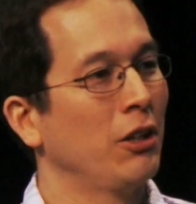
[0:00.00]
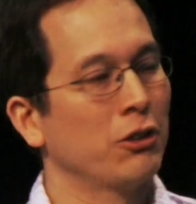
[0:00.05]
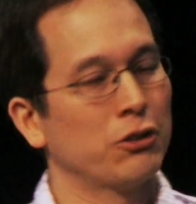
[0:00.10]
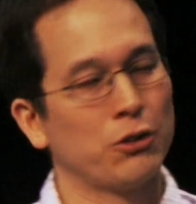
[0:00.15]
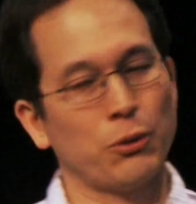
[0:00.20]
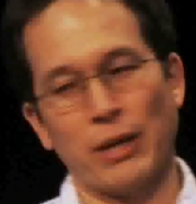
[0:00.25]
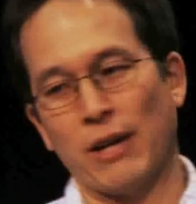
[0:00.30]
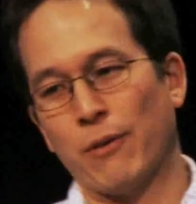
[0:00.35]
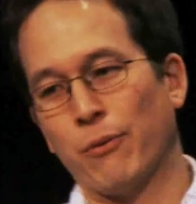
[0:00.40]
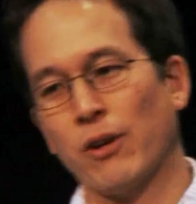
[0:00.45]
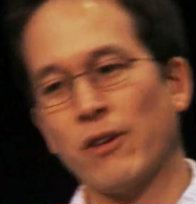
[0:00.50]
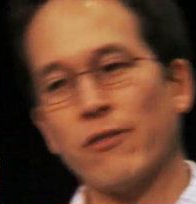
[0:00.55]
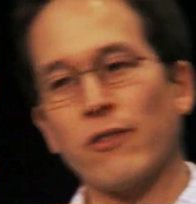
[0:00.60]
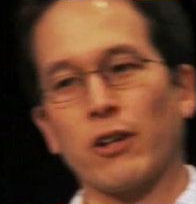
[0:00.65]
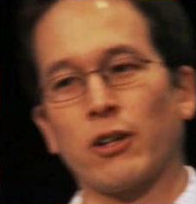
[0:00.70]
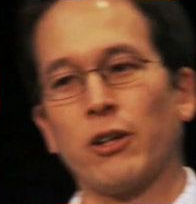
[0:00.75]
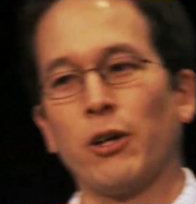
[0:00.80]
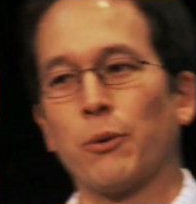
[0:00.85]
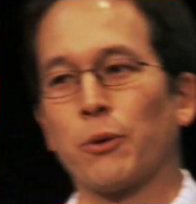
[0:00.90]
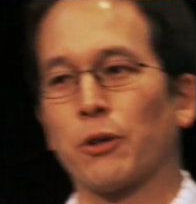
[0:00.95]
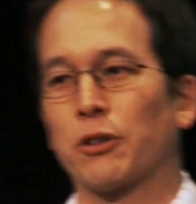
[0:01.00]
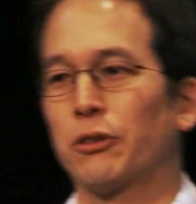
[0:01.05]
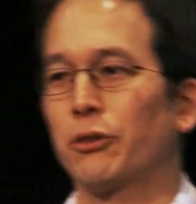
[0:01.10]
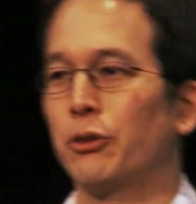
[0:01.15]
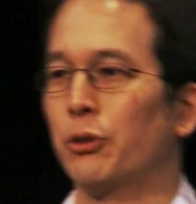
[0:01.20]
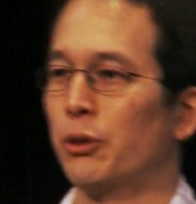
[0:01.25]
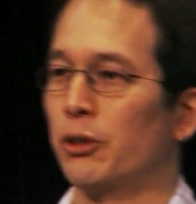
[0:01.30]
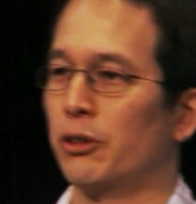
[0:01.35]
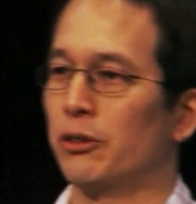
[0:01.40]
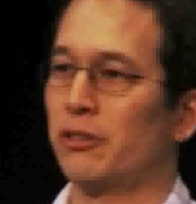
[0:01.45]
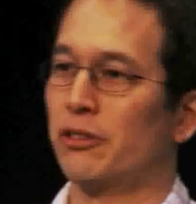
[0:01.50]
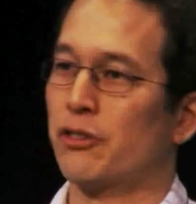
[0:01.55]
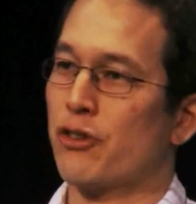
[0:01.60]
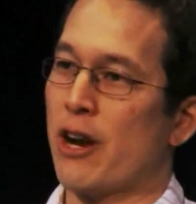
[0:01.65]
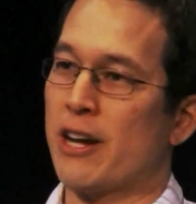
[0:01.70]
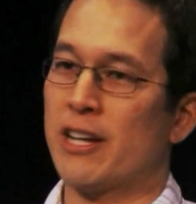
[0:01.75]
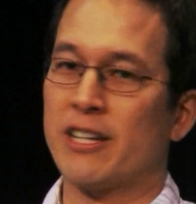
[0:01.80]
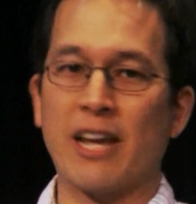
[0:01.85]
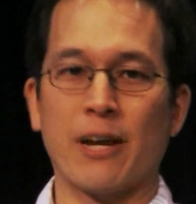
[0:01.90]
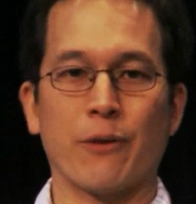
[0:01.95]
So we have one of our coworkers who is
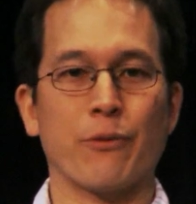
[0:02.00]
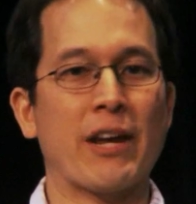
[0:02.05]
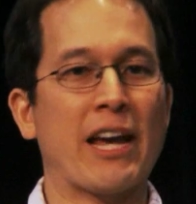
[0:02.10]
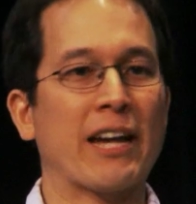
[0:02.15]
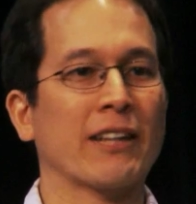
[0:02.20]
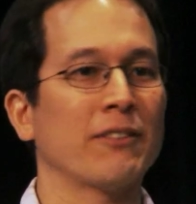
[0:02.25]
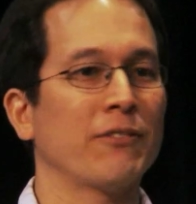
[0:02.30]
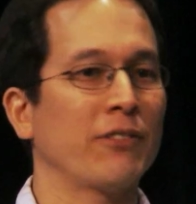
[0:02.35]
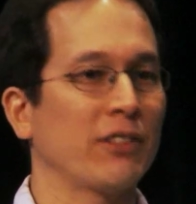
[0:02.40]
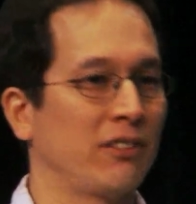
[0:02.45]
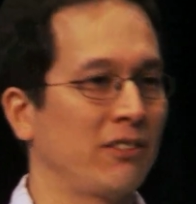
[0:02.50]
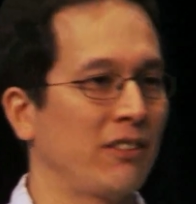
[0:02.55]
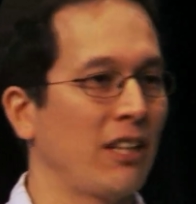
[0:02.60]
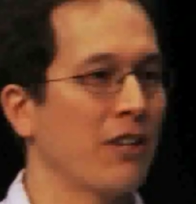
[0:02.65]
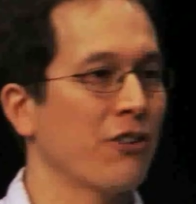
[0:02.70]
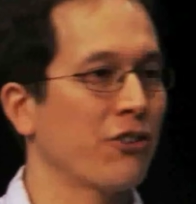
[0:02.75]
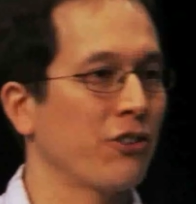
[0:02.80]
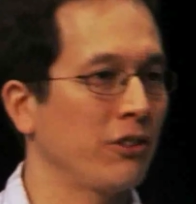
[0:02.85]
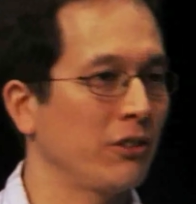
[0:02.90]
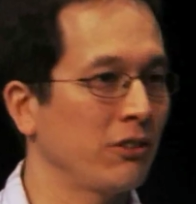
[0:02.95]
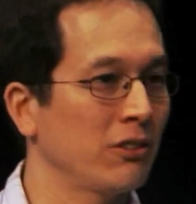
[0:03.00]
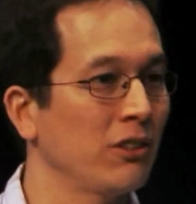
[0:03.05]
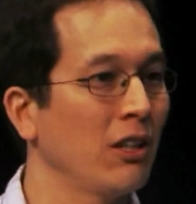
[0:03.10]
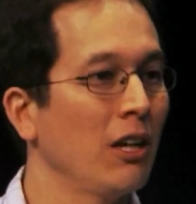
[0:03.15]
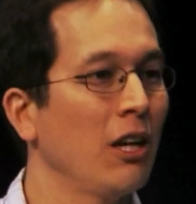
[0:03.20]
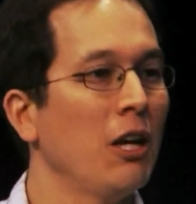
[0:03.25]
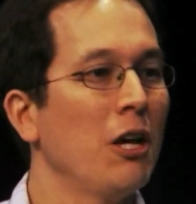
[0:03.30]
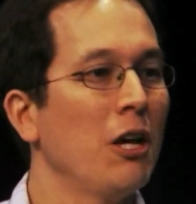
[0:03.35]
trying to take reactive extensions,